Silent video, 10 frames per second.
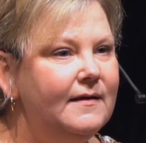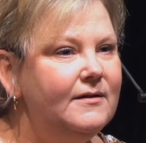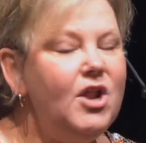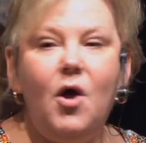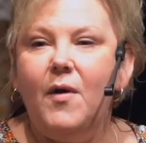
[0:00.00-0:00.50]

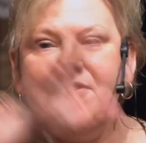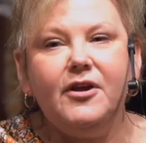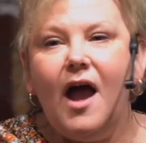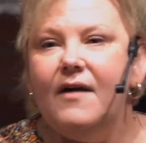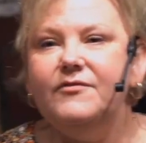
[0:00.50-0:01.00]
No other
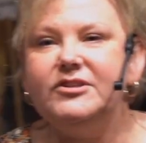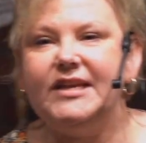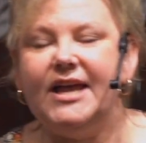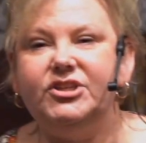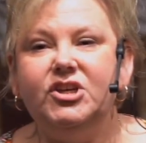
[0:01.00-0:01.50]

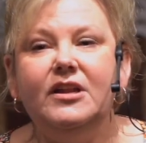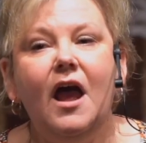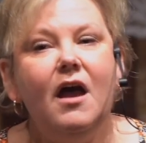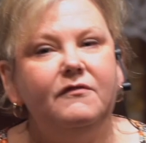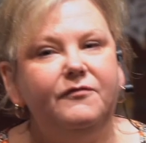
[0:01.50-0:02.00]
conversation,
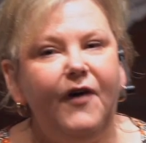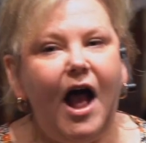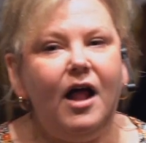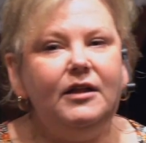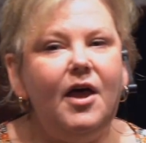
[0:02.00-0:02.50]

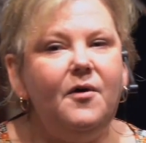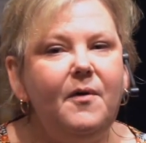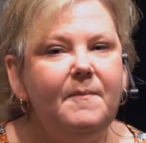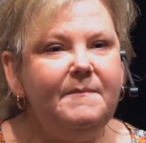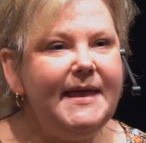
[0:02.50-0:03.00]

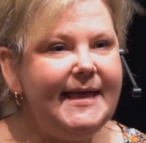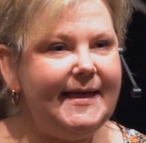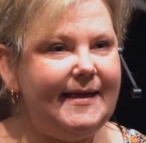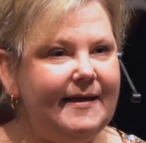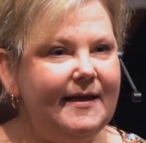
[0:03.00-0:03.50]
follow
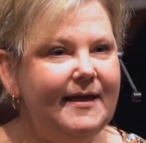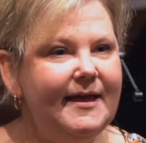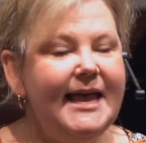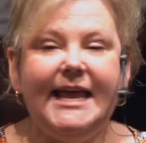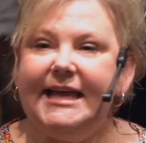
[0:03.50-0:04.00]
me.
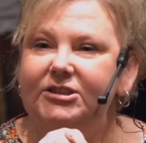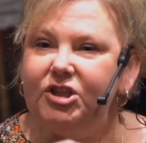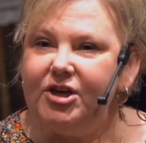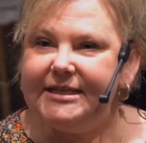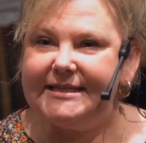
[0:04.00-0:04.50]
He
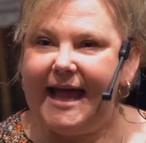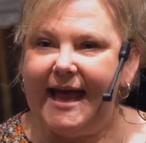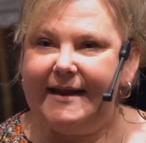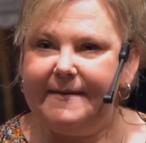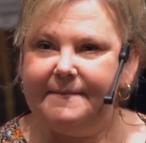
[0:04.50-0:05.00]
looks
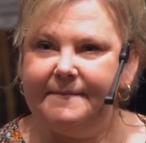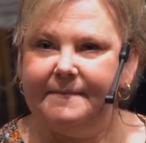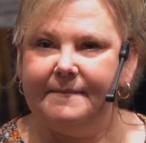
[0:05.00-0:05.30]
at him,